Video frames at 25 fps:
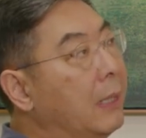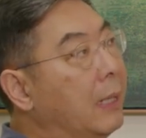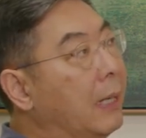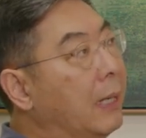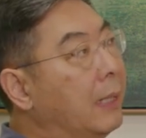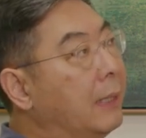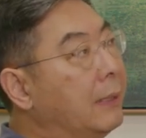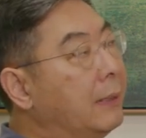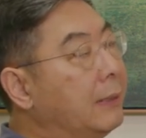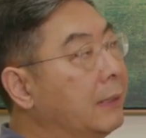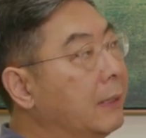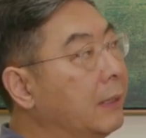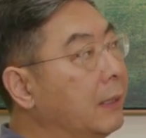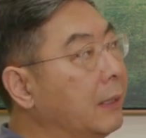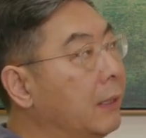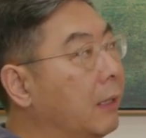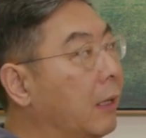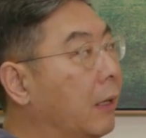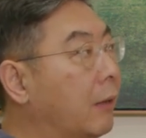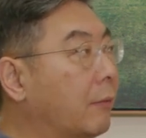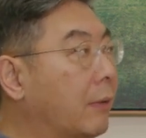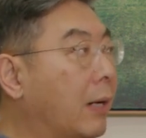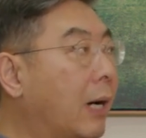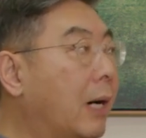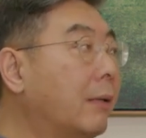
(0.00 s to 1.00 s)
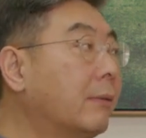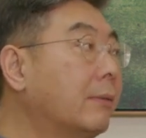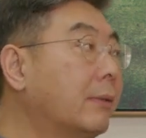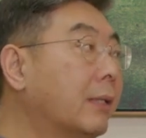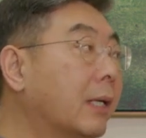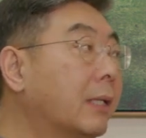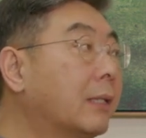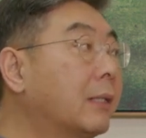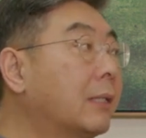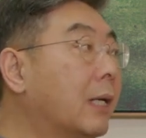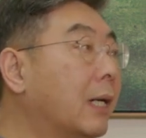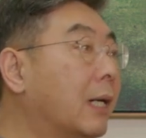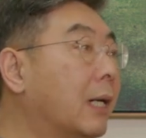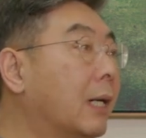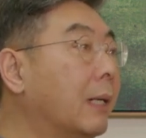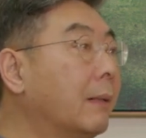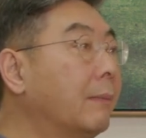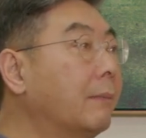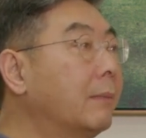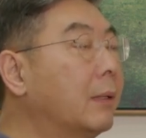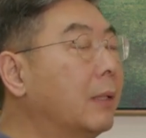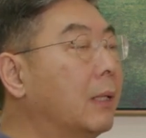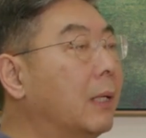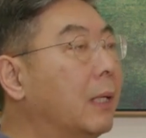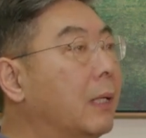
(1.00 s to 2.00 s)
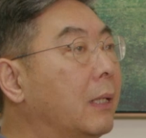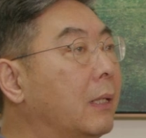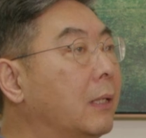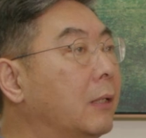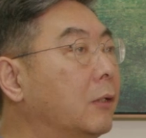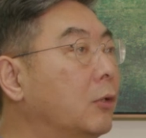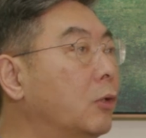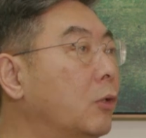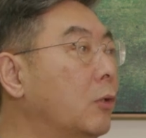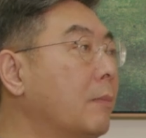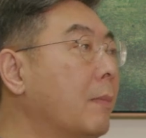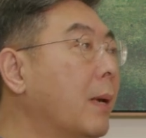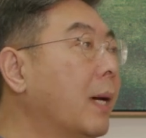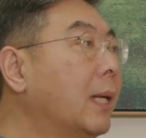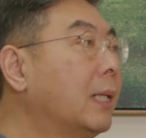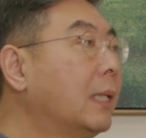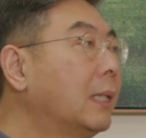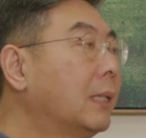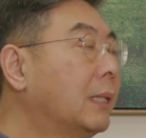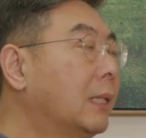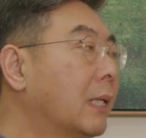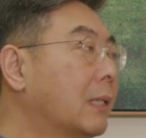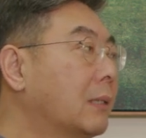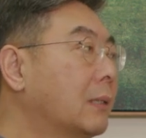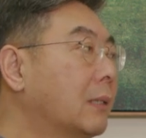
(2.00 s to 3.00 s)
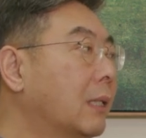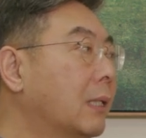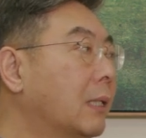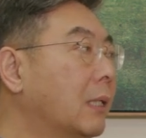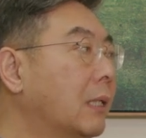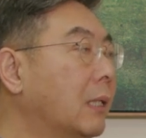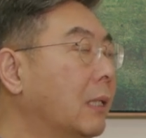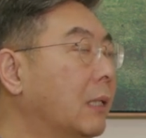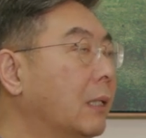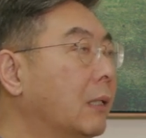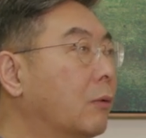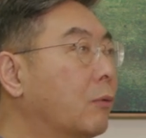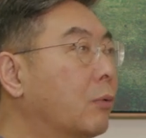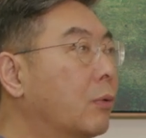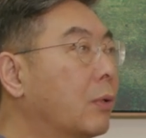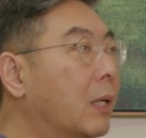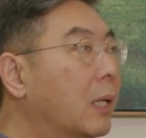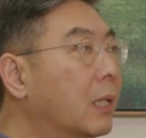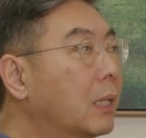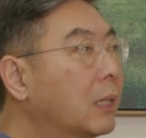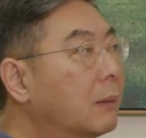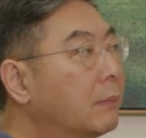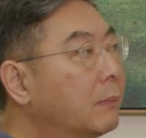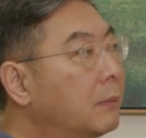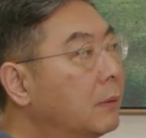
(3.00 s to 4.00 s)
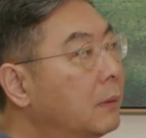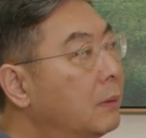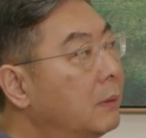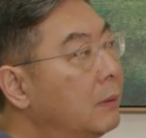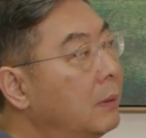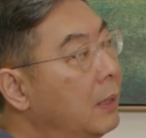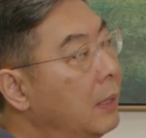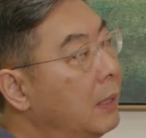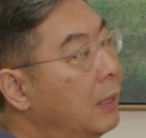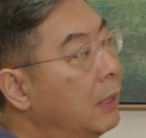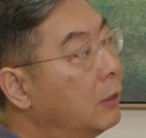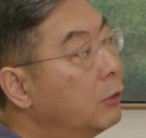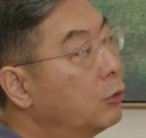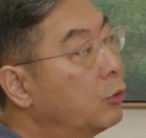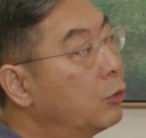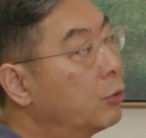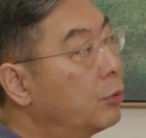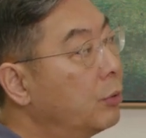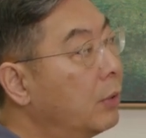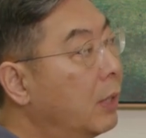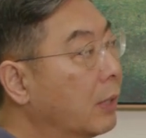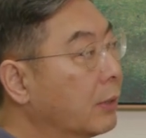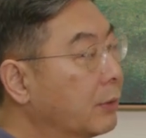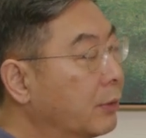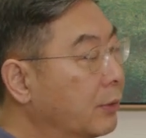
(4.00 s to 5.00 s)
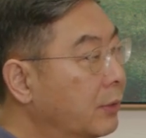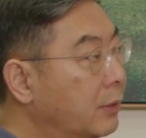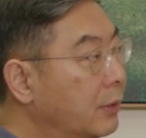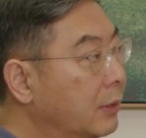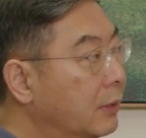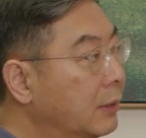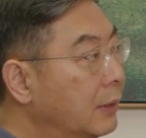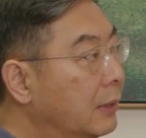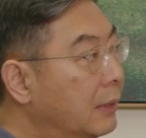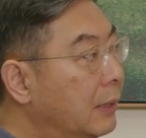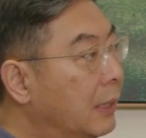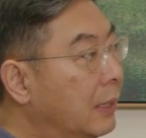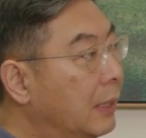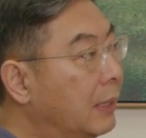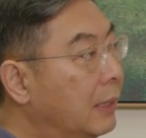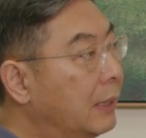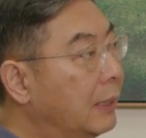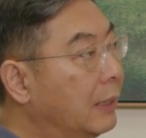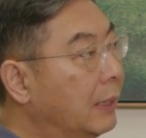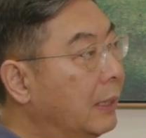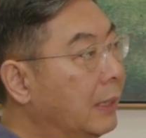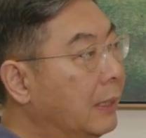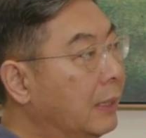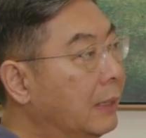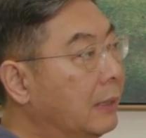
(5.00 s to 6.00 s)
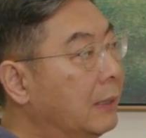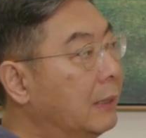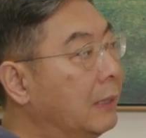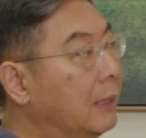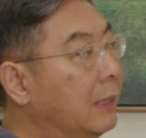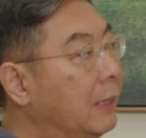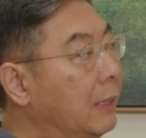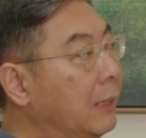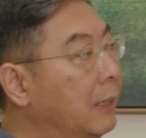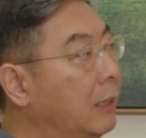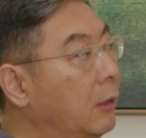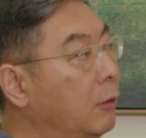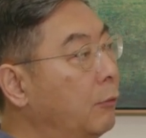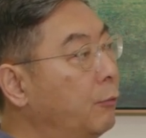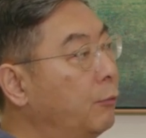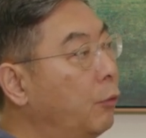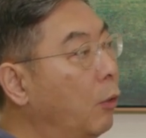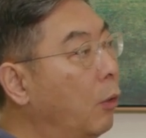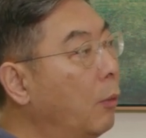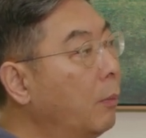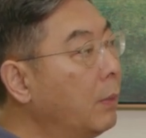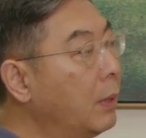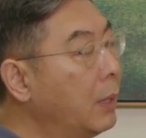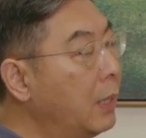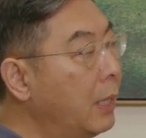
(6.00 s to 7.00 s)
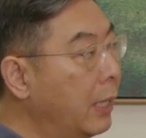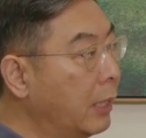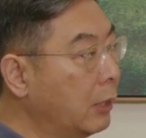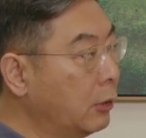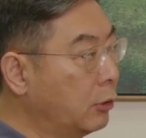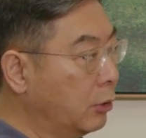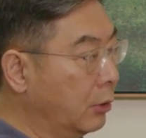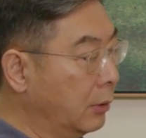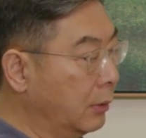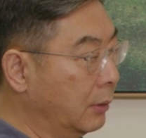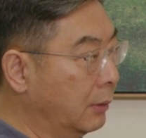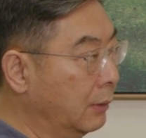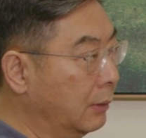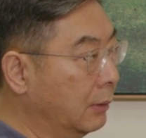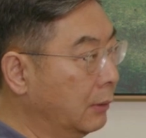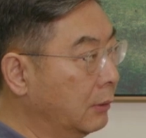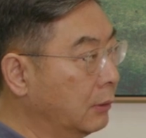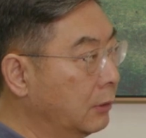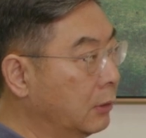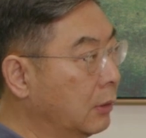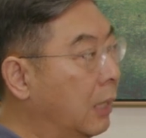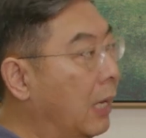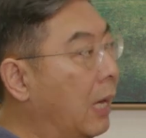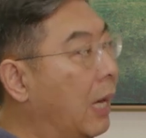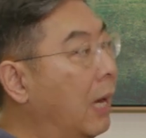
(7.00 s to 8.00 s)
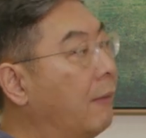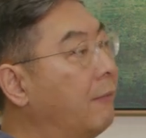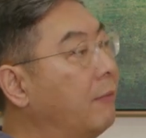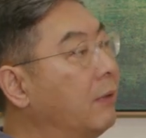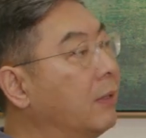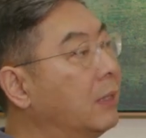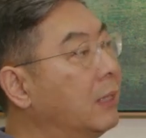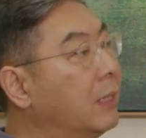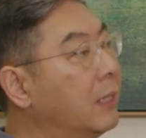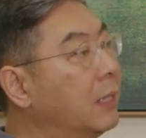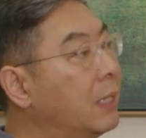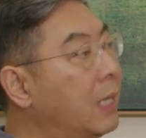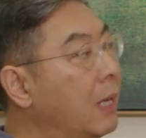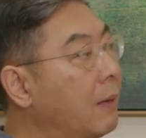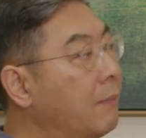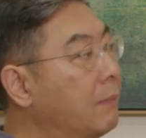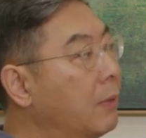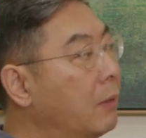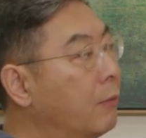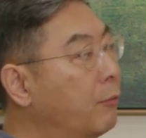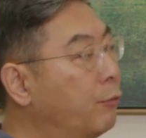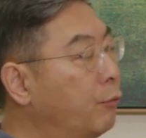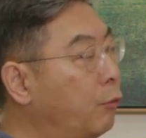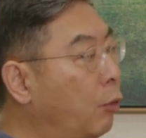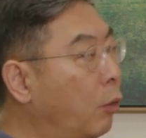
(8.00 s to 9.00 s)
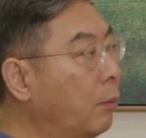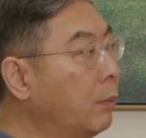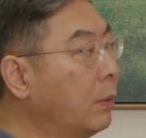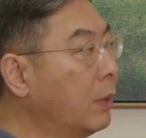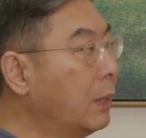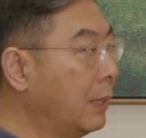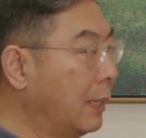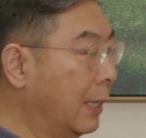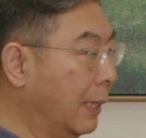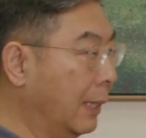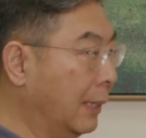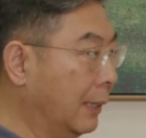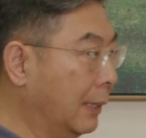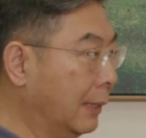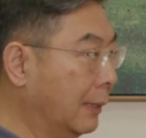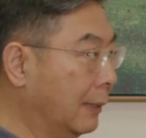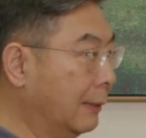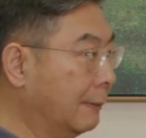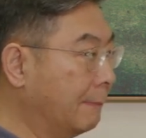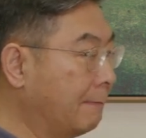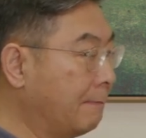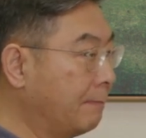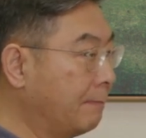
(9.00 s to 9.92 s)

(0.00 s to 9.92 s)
And around that time, humanity has an incredible trust in formulation. So everything can be formulated.